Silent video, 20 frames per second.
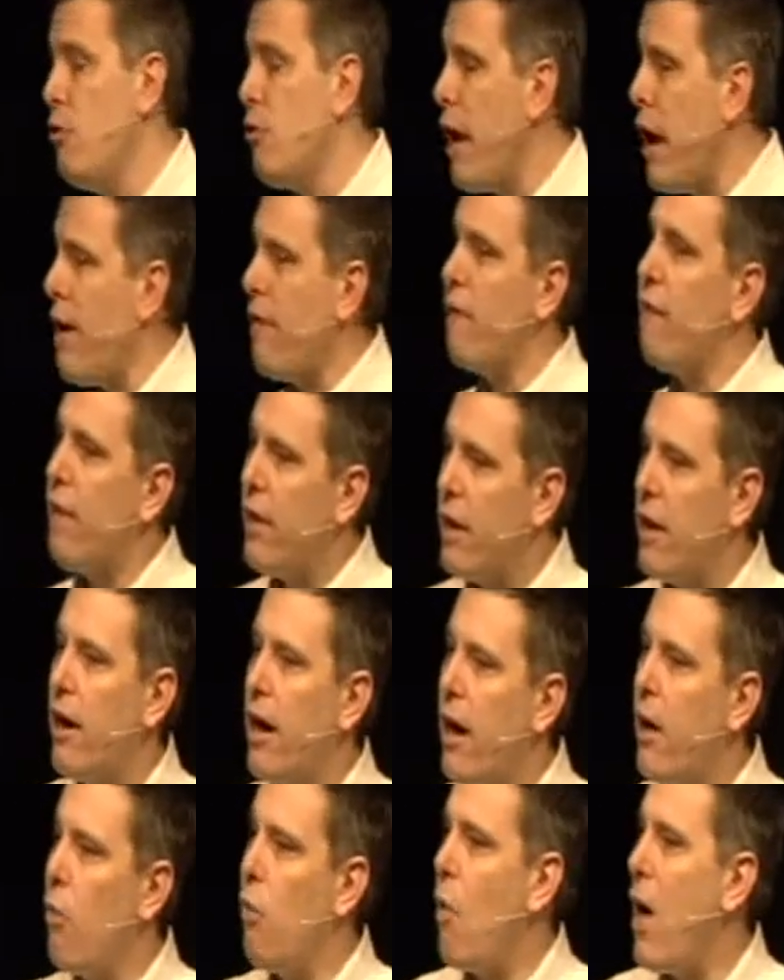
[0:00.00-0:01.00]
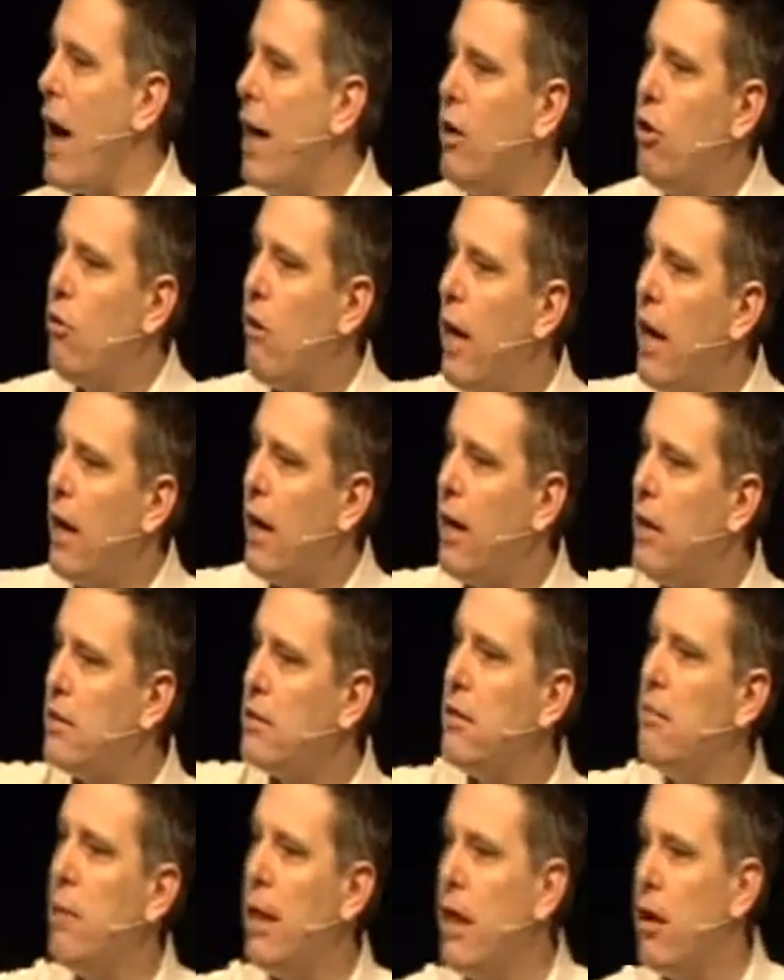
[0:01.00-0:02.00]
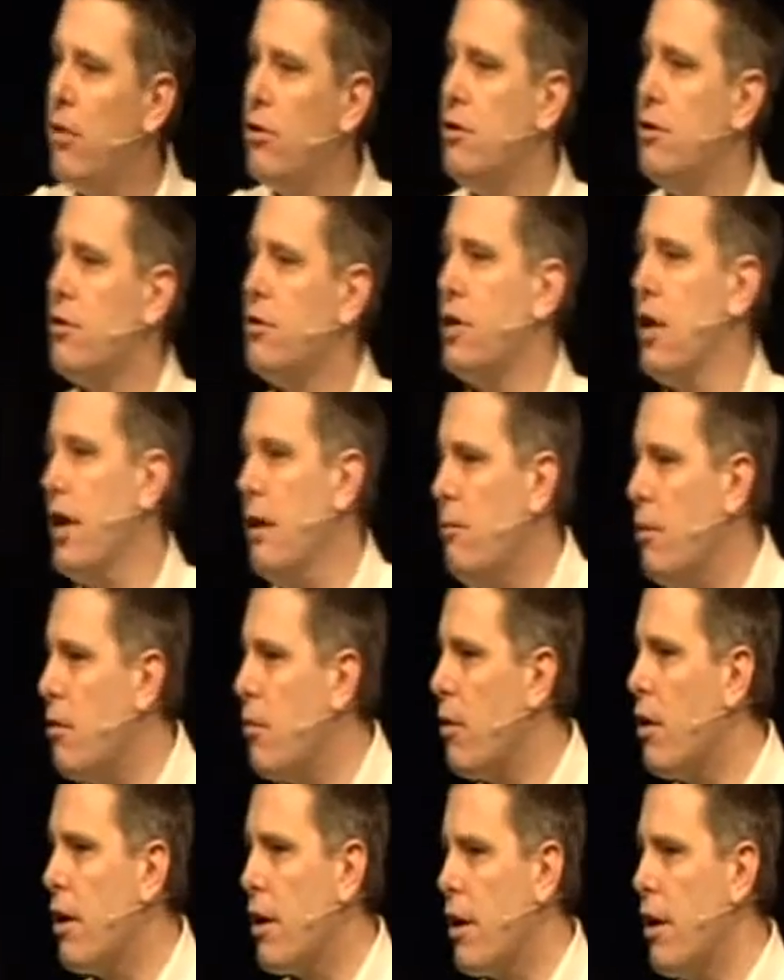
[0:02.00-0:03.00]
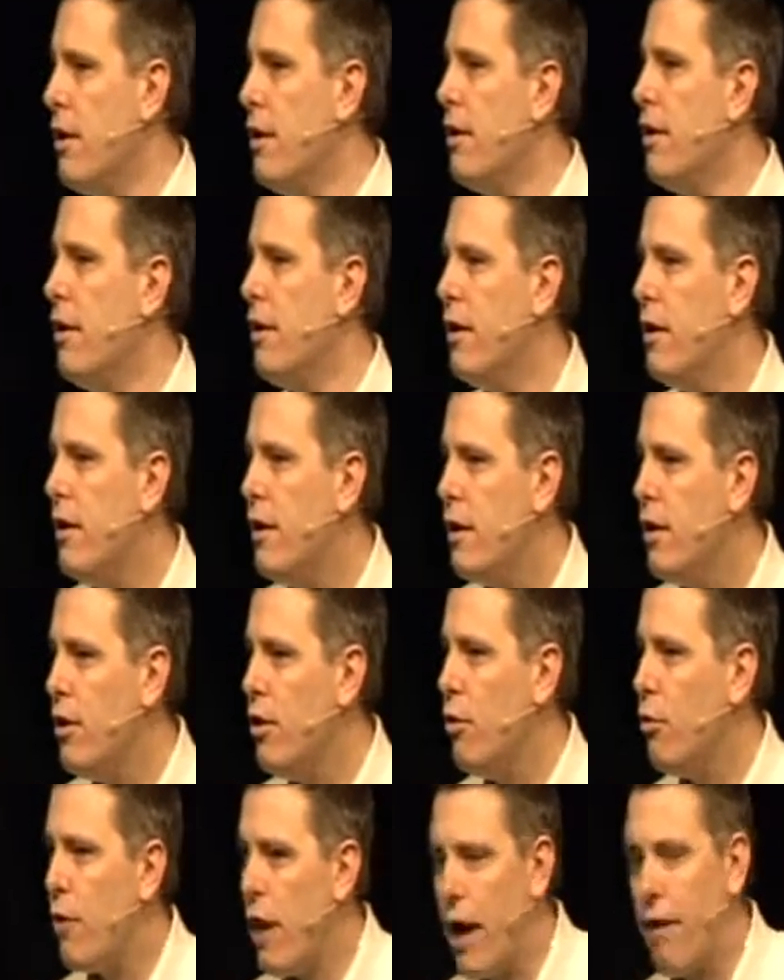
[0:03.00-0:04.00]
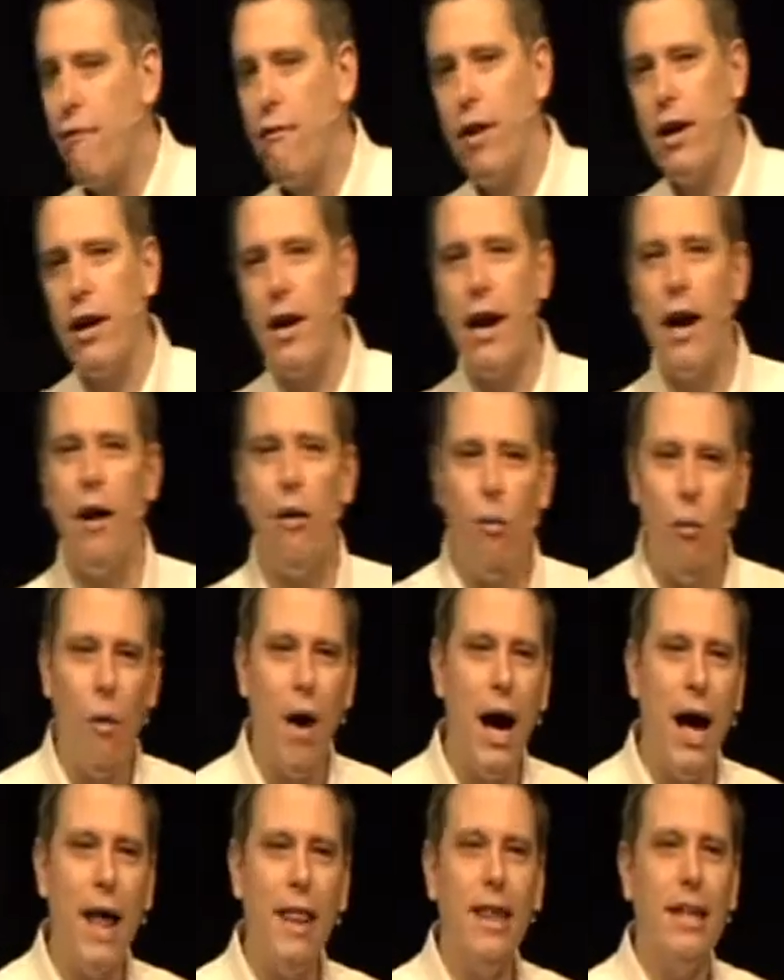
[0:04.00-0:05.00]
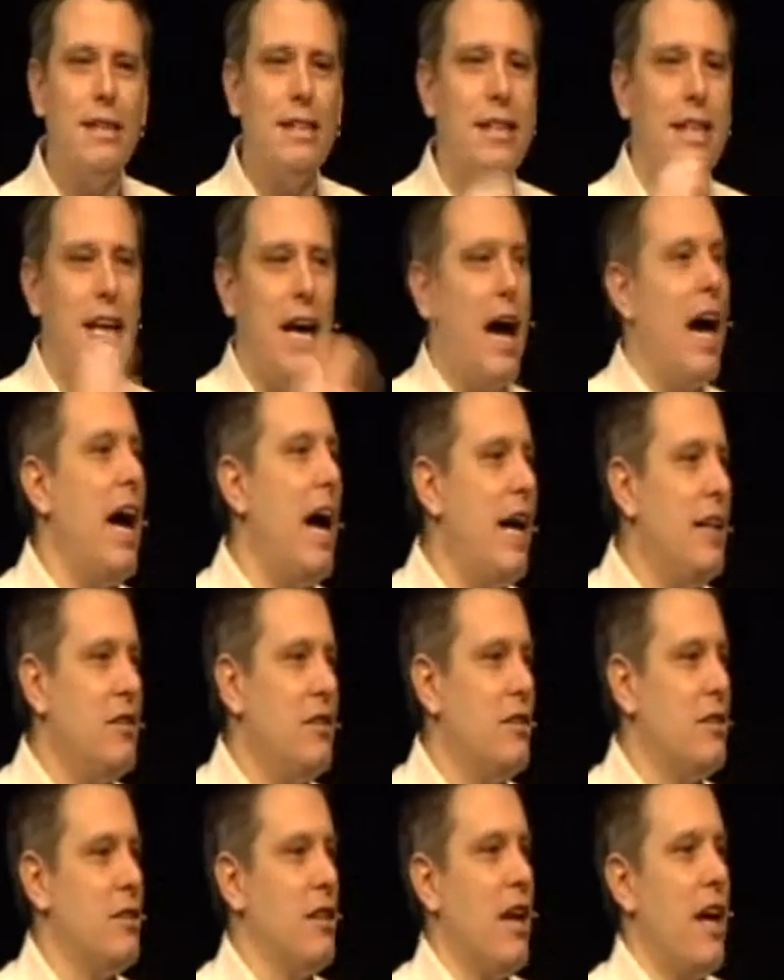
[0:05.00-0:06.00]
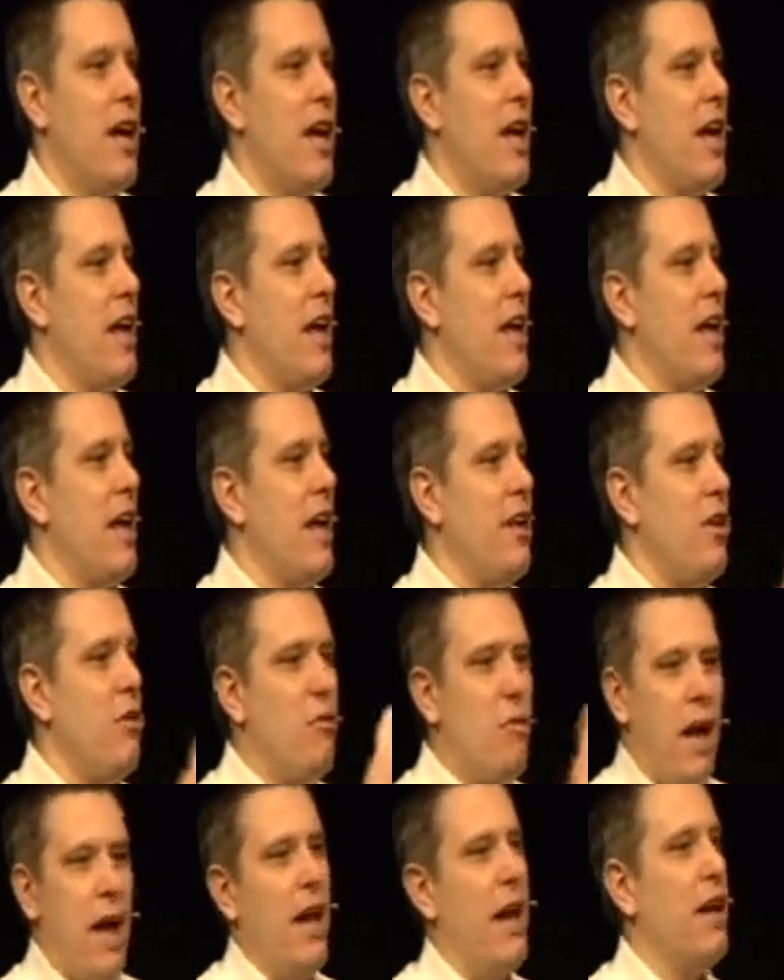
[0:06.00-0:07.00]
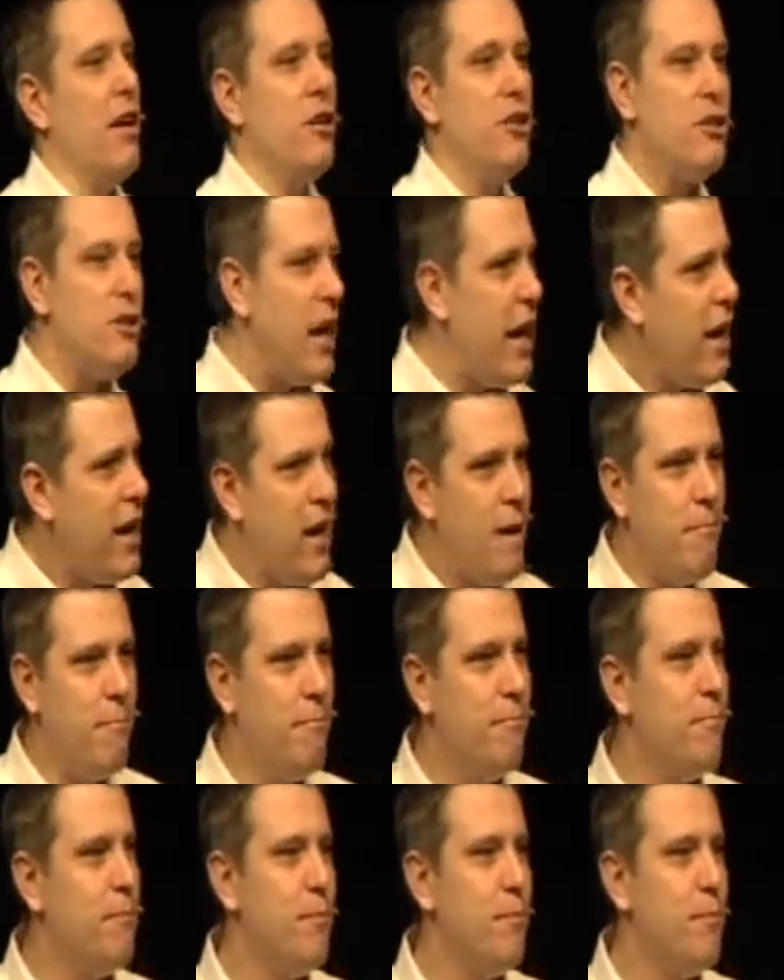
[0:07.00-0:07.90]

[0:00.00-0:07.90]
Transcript: You can't figure out why you can't get somebody on your team at work. You can't figure out why this guy you can't understand him.